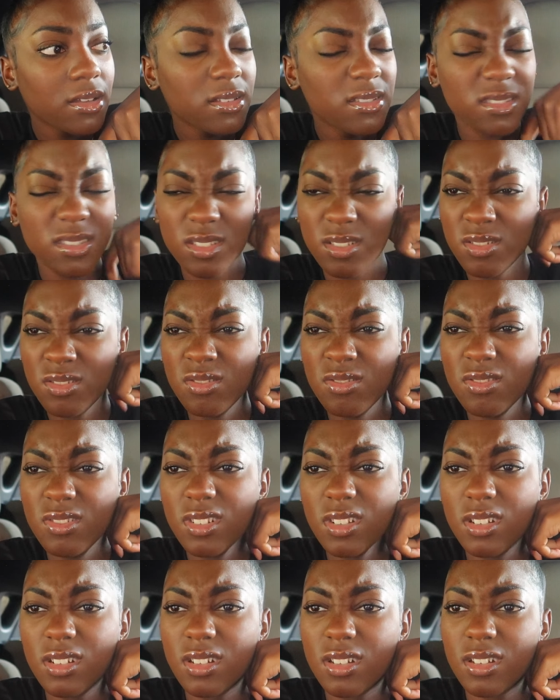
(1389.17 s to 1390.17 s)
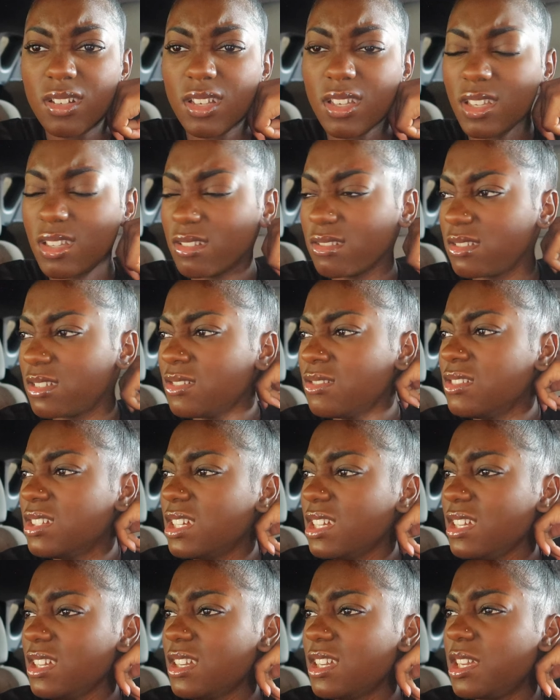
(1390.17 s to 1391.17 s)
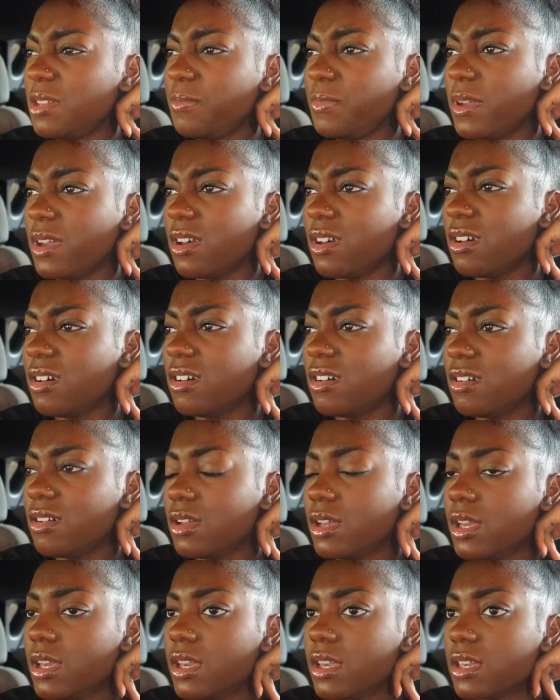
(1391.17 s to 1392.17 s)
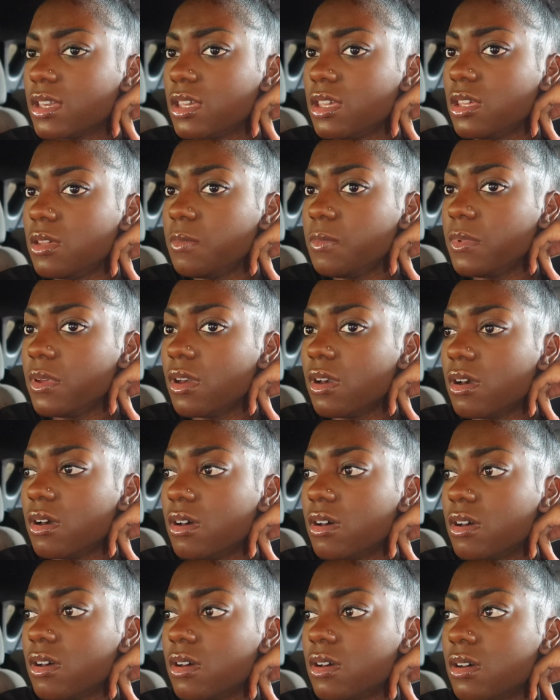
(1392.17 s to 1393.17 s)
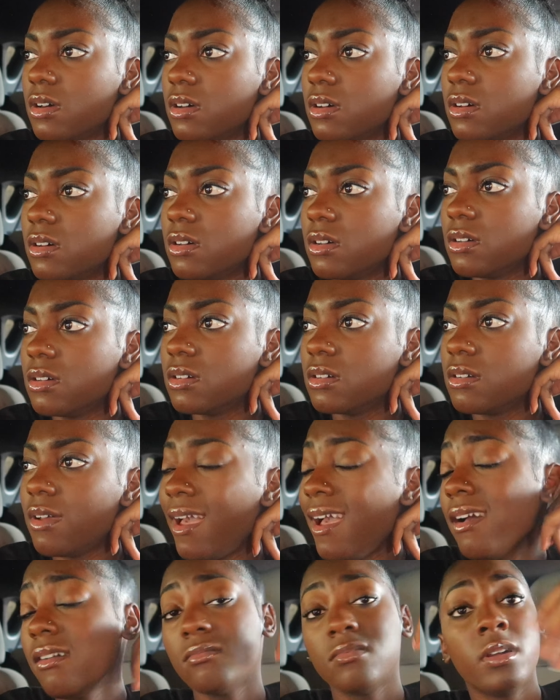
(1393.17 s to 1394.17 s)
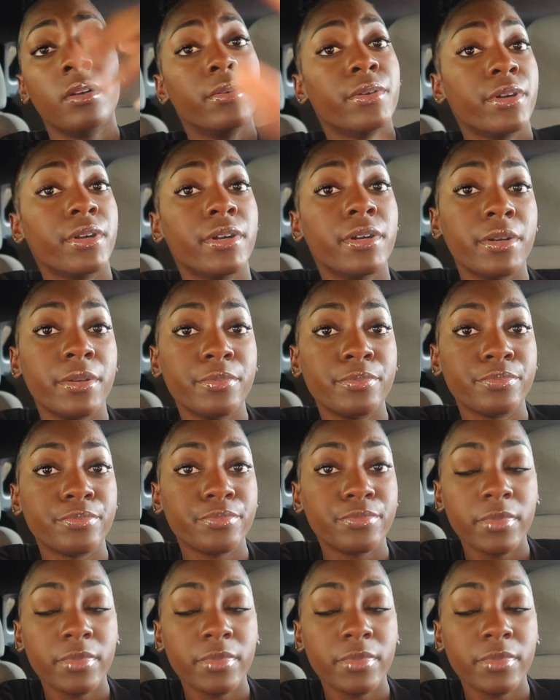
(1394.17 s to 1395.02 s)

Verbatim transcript: tuned tuned in keep y'all keep y'all i don't know girl